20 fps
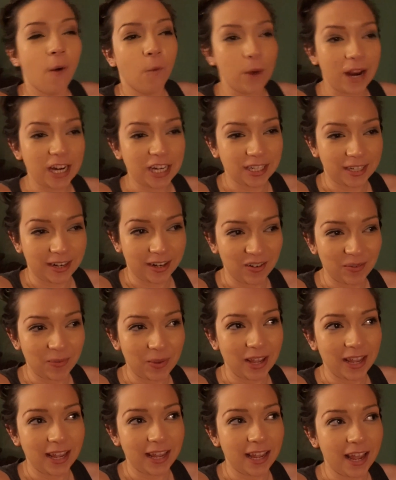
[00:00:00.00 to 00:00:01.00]
which is going to
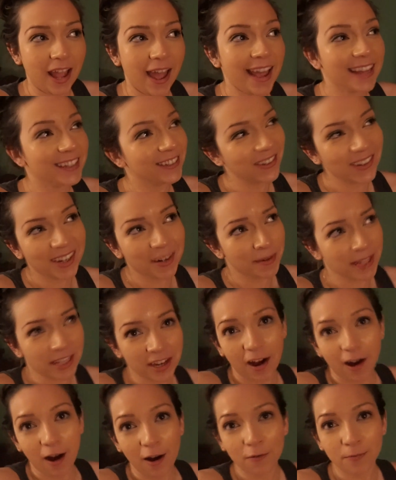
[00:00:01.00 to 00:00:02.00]
be, it's not going to be
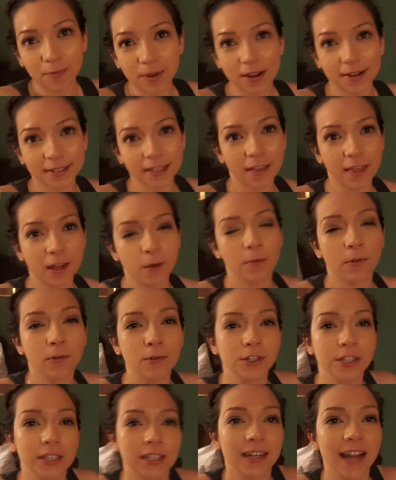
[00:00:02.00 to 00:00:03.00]
tough because I think we're
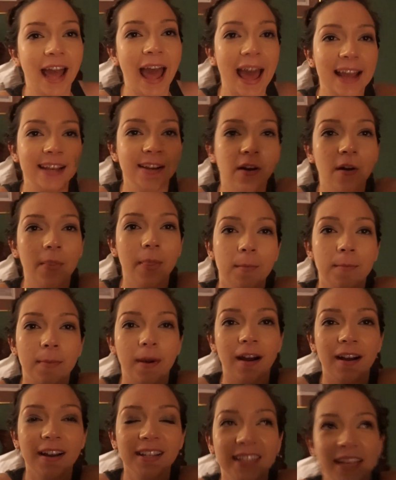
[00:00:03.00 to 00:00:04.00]
all just going to edit on the
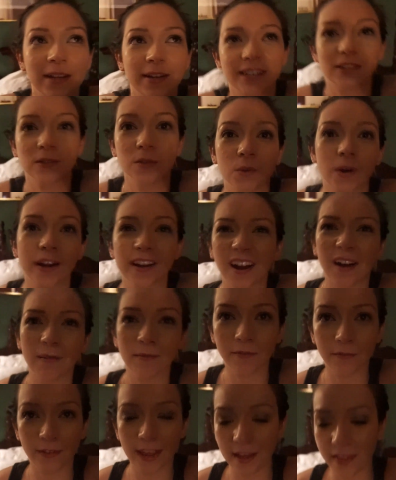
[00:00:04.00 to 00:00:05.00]
bus and it's all quite
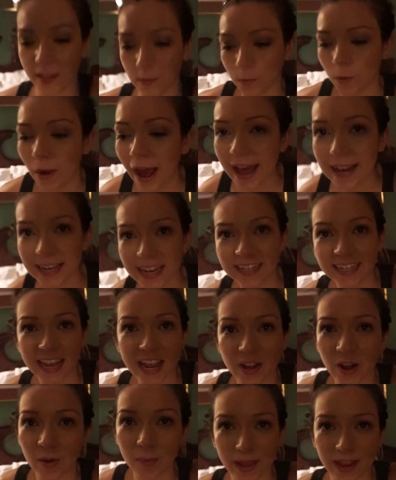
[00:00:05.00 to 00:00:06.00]
comfy. I think we'll edit,
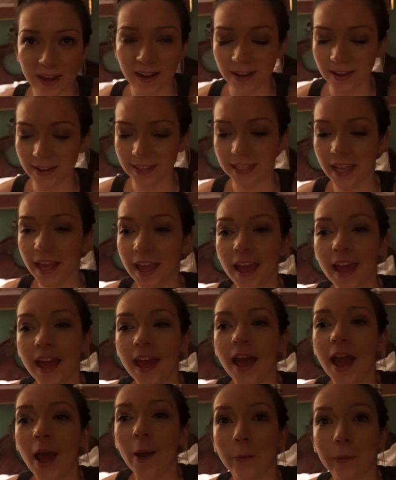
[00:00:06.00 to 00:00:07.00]
take our pillows,
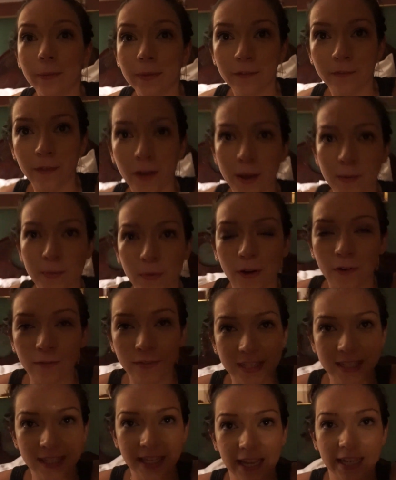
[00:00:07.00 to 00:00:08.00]
we'll be fine, but
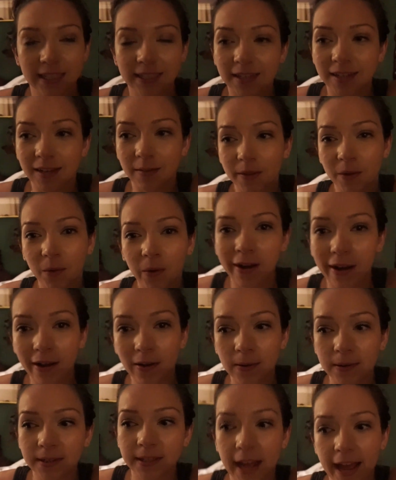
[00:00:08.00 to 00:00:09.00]
obviously it's going to be quite a
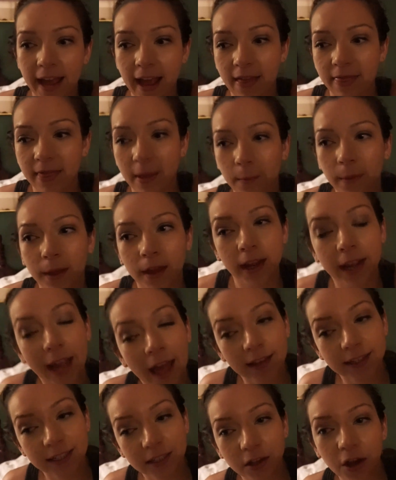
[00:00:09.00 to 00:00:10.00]
long day, and then we're going to
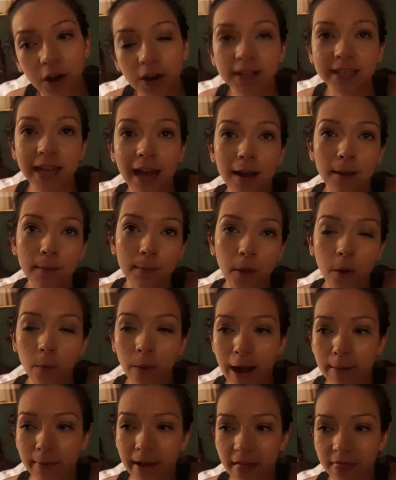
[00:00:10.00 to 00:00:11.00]
get to the hotel in
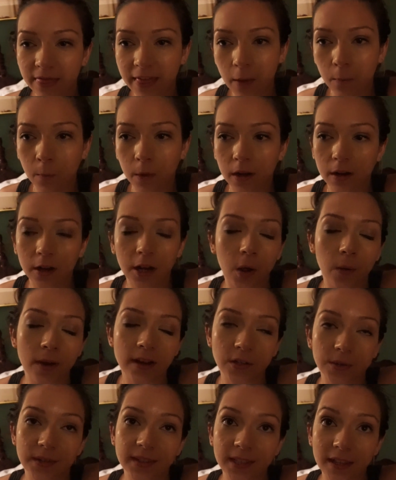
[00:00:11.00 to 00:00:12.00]
Moab and then we're going to go
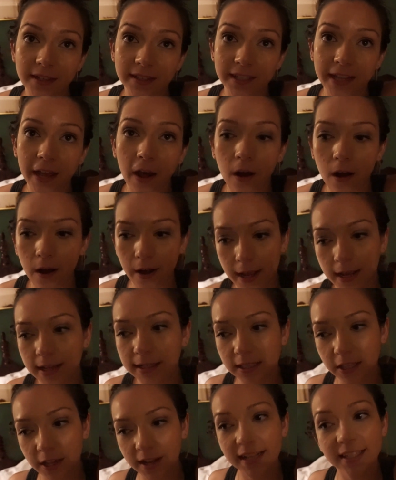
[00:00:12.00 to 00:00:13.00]
and do a sunset hike.
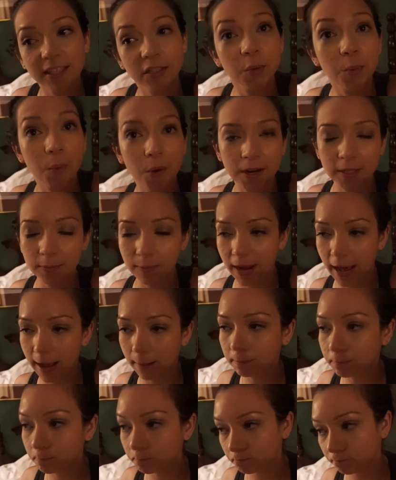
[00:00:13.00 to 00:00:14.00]
So that's tomorrow's
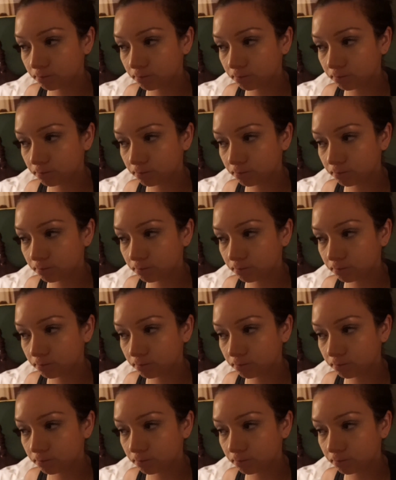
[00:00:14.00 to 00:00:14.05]
plan.